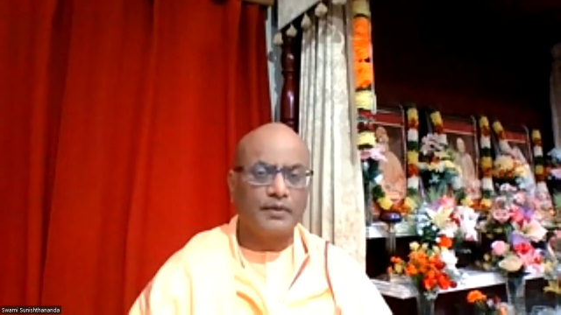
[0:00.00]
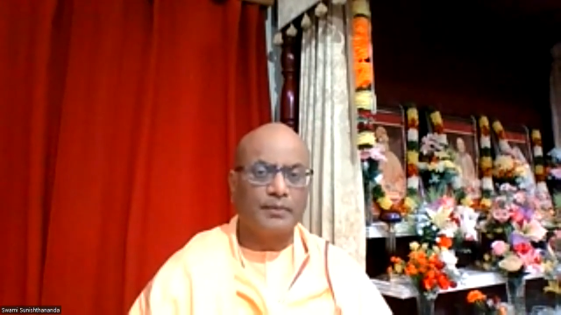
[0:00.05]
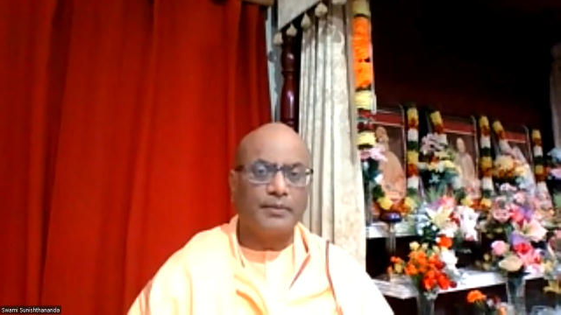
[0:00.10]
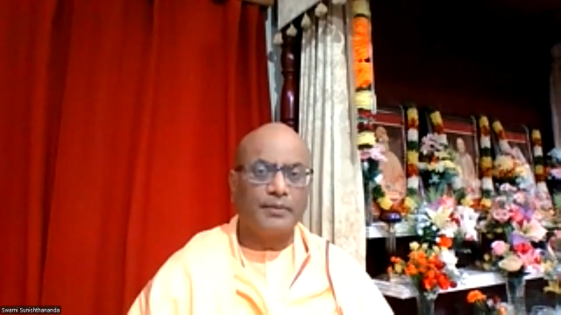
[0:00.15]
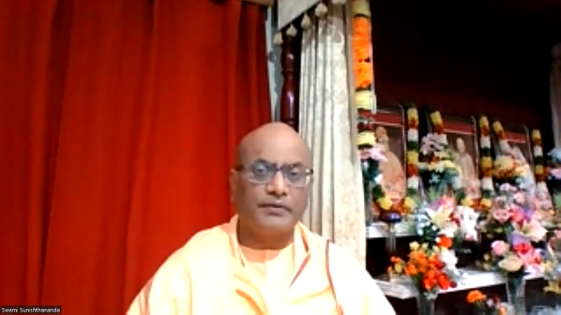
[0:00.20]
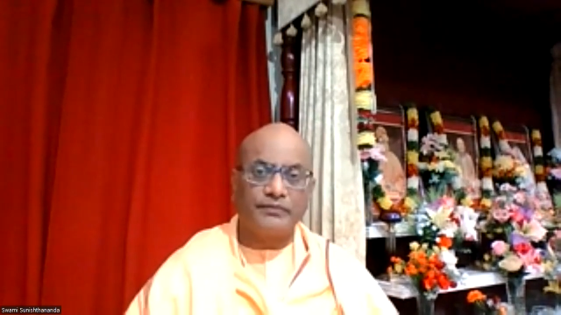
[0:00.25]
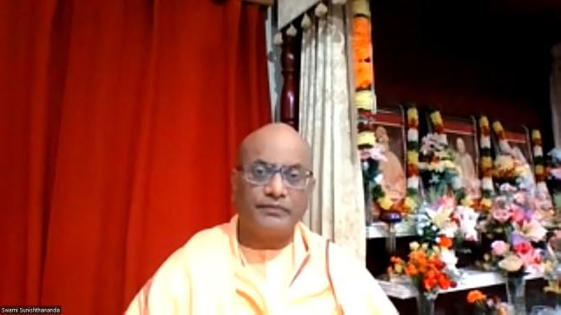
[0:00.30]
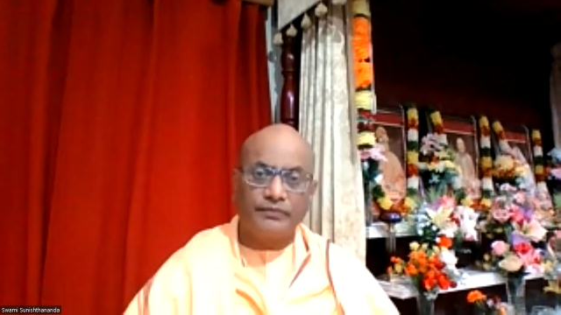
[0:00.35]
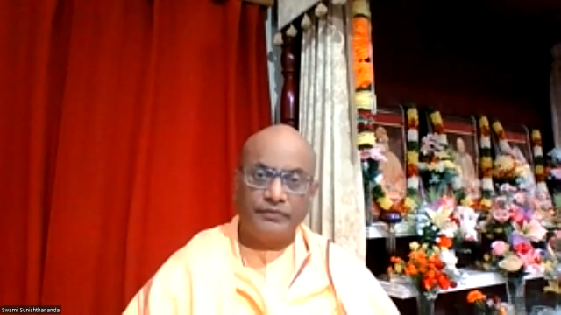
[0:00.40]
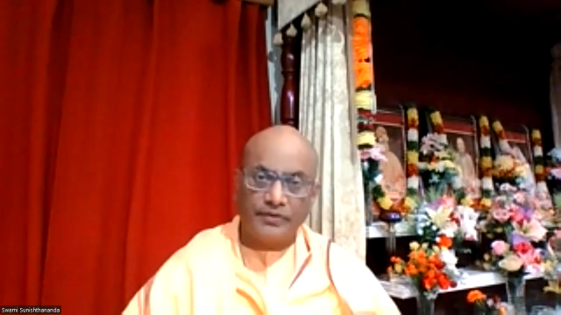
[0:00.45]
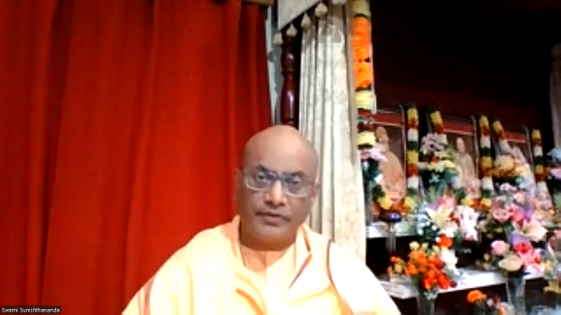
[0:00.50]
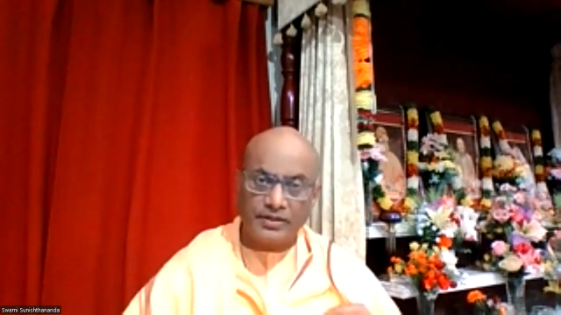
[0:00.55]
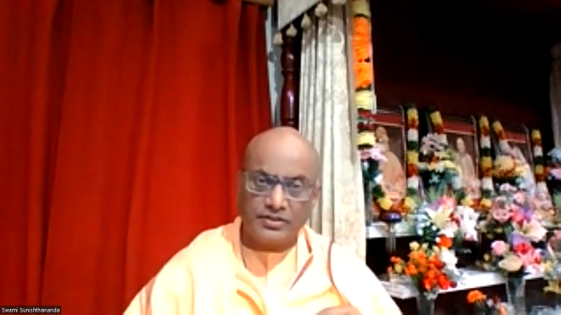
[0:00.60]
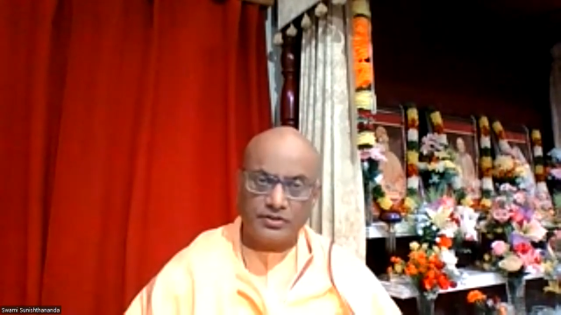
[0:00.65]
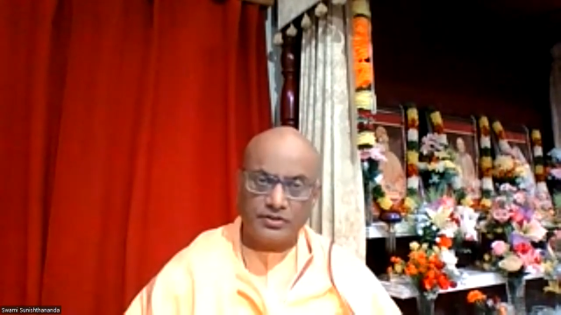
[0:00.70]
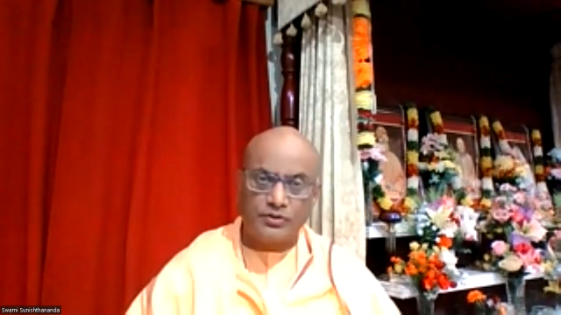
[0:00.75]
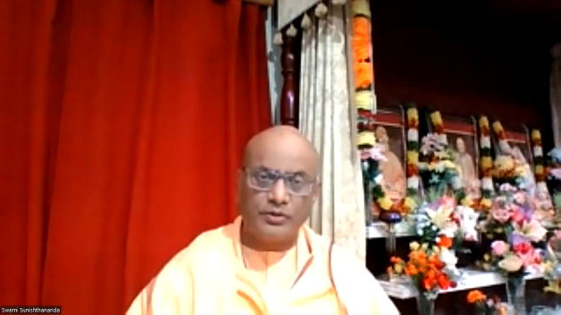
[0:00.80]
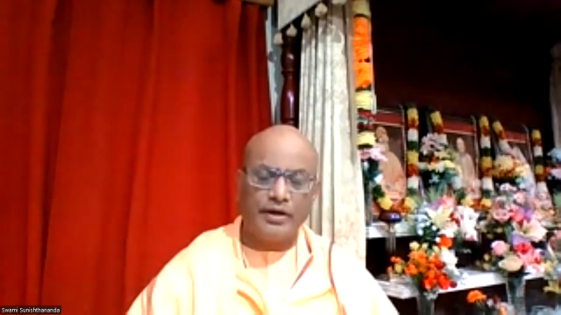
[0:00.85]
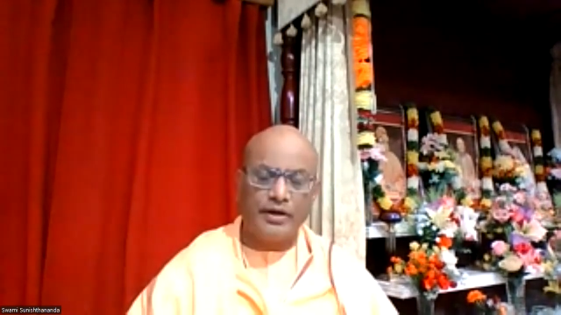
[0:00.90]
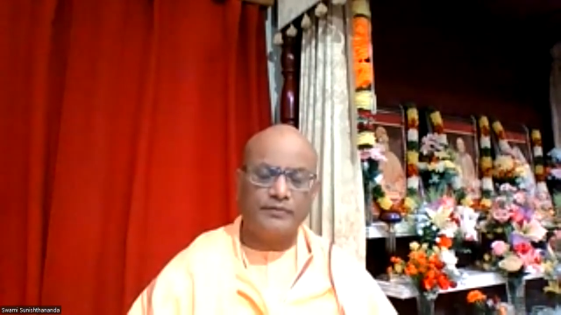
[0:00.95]
but
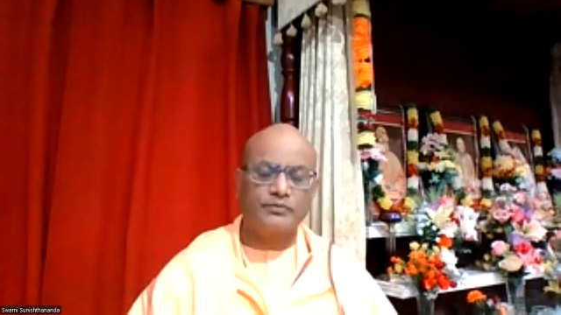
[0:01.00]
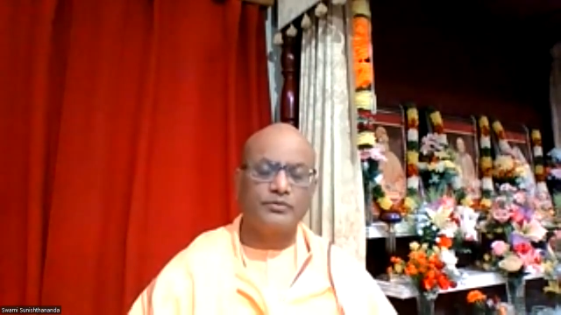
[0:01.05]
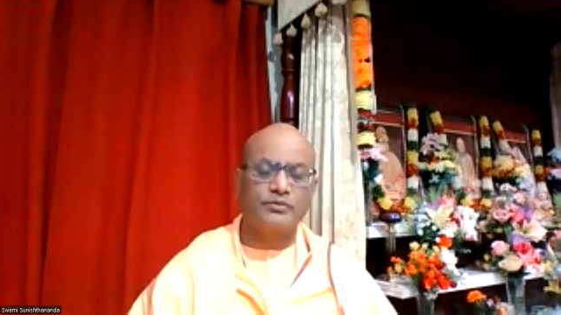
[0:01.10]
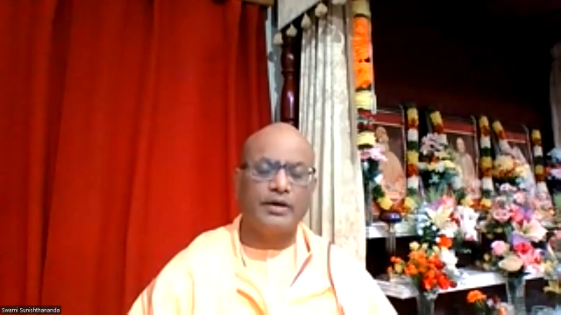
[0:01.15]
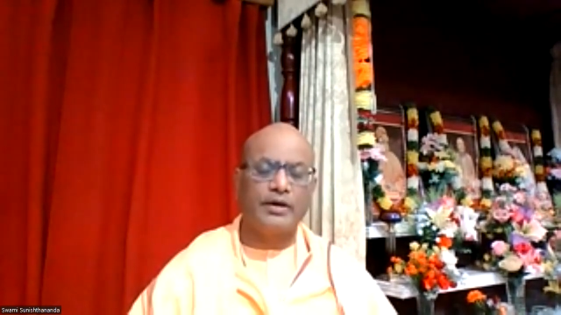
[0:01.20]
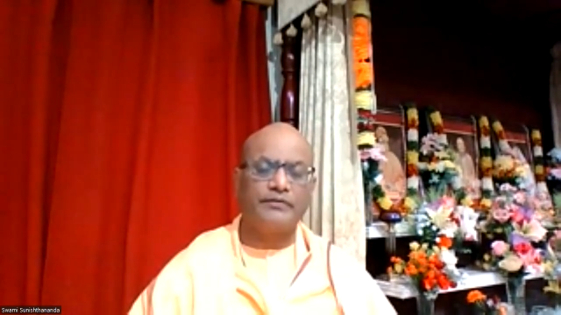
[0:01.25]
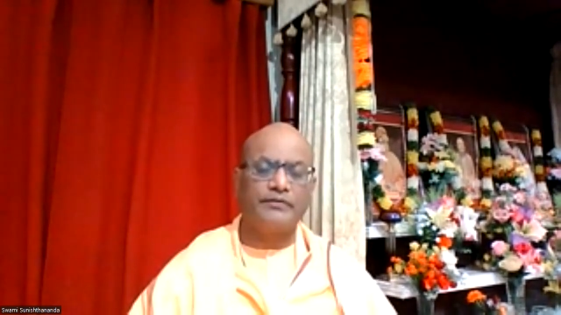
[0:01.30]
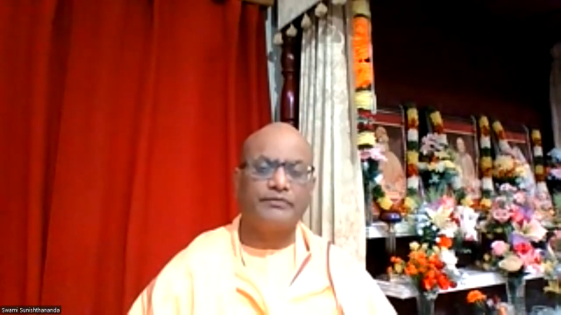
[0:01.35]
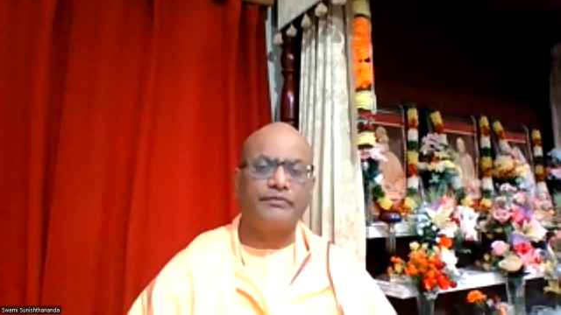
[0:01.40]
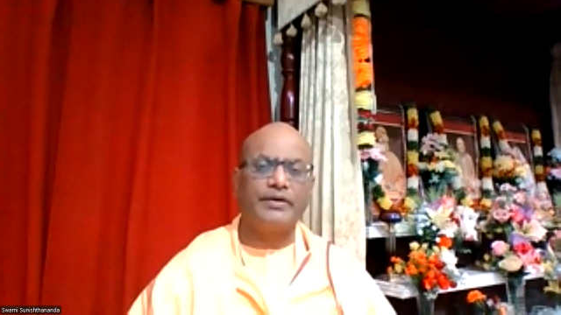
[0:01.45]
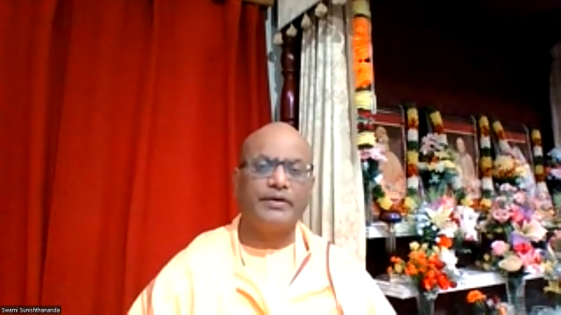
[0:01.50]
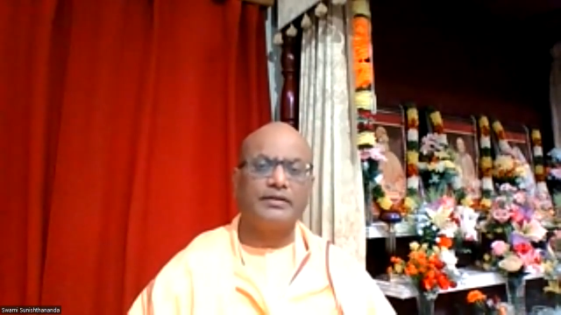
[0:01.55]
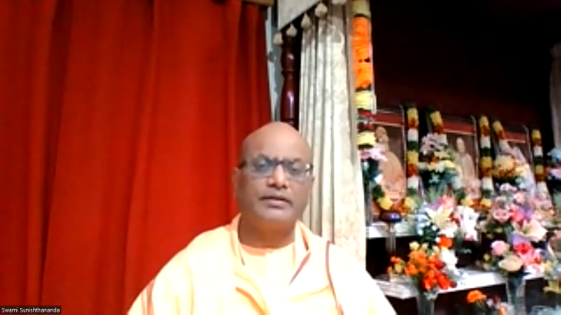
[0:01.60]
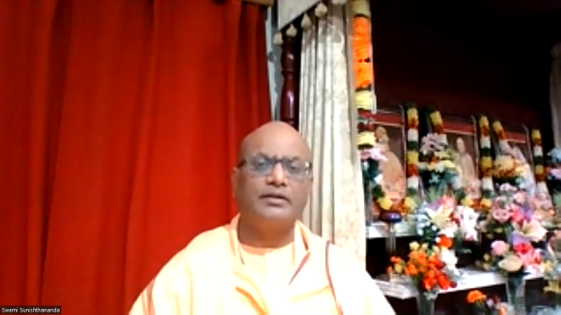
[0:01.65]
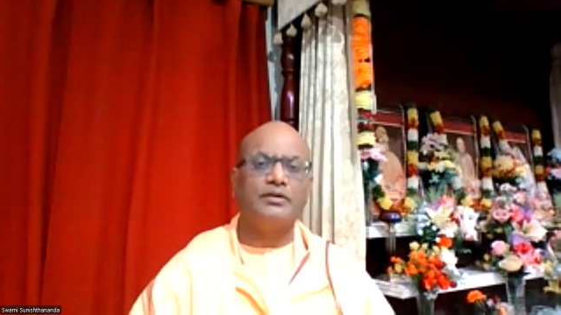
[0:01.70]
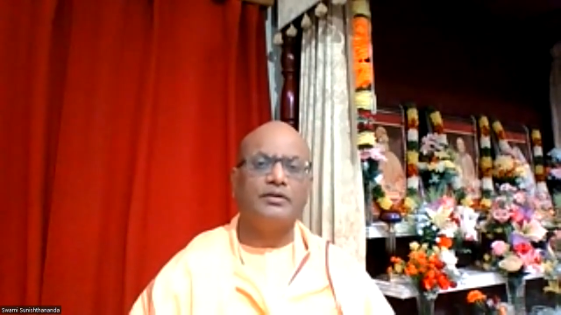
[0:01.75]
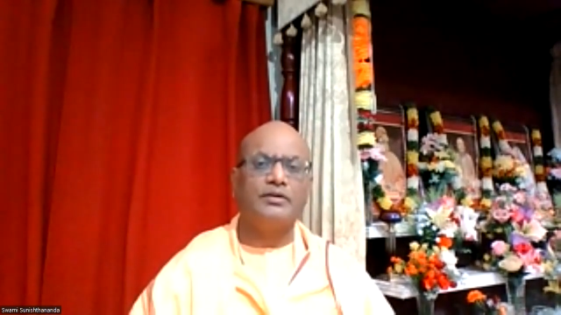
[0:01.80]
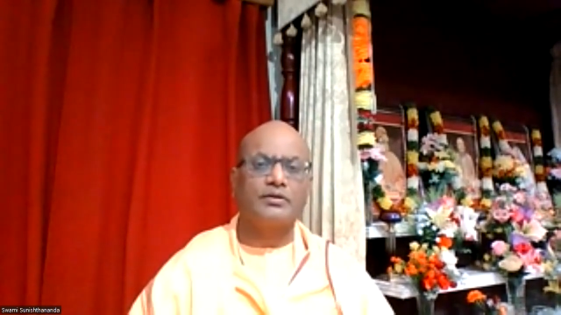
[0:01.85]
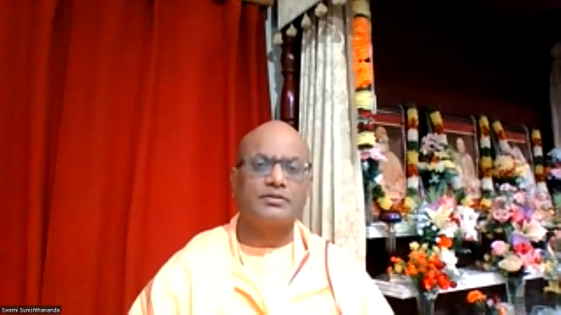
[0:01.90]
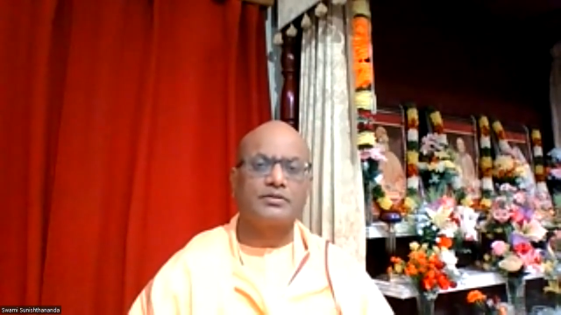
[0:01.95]
first you have to have faith
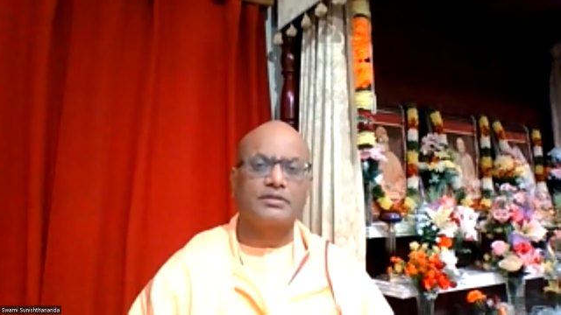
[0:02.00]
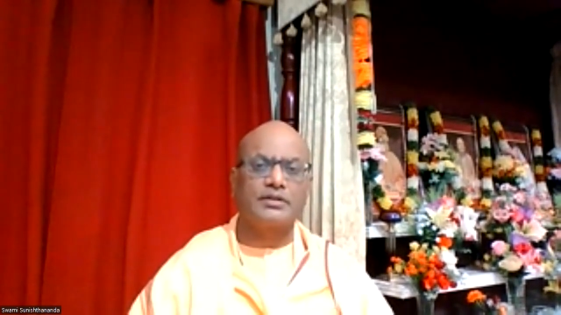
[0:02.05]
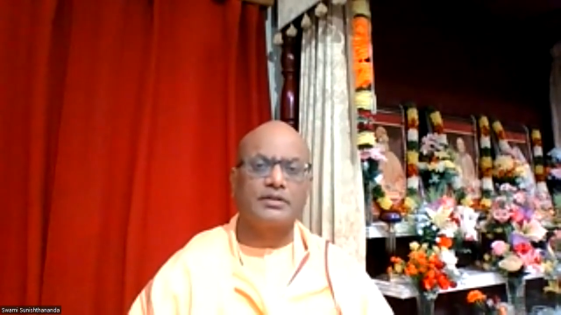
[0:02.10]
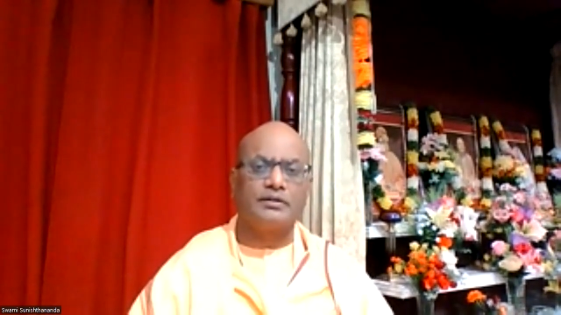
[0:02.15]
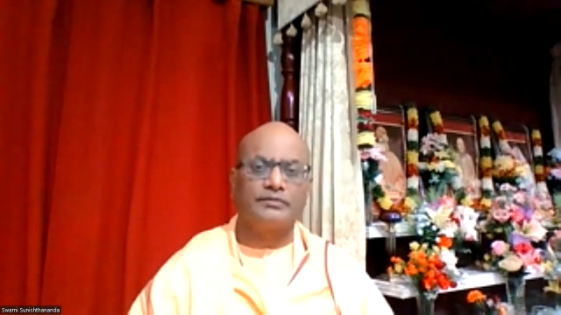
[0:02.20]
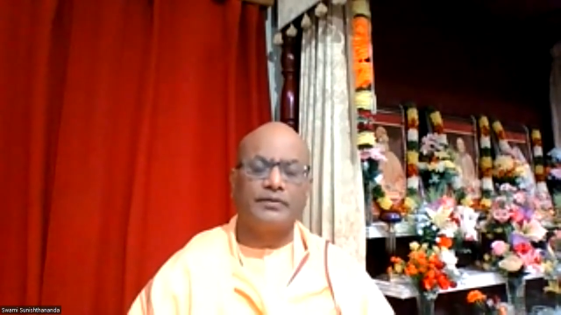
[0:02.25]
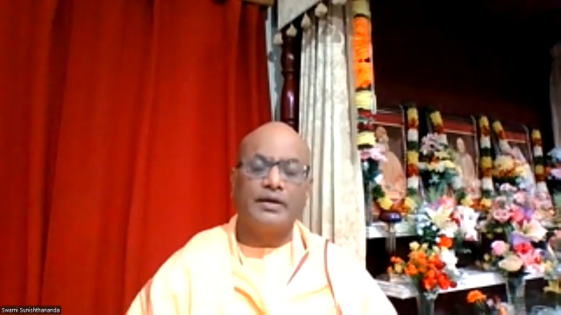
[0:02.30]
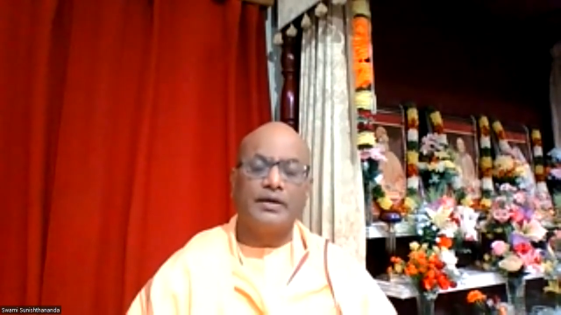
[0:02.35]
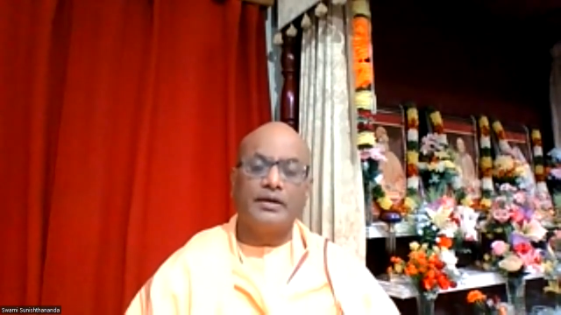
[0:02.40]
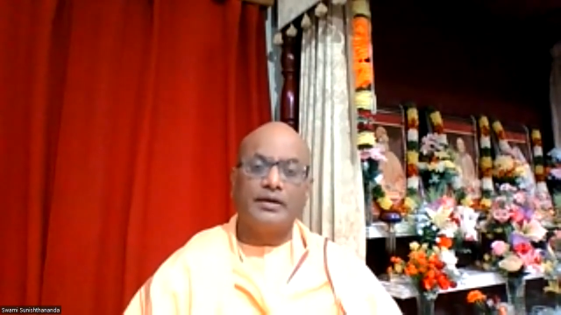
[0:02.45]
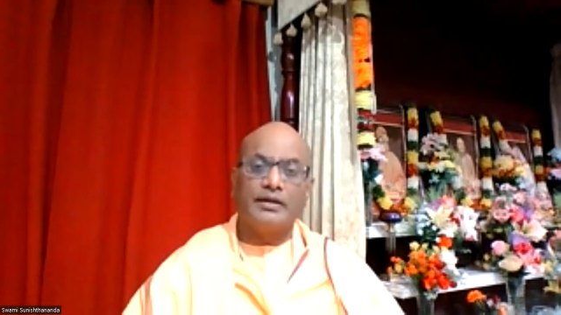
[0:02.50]
in yourself.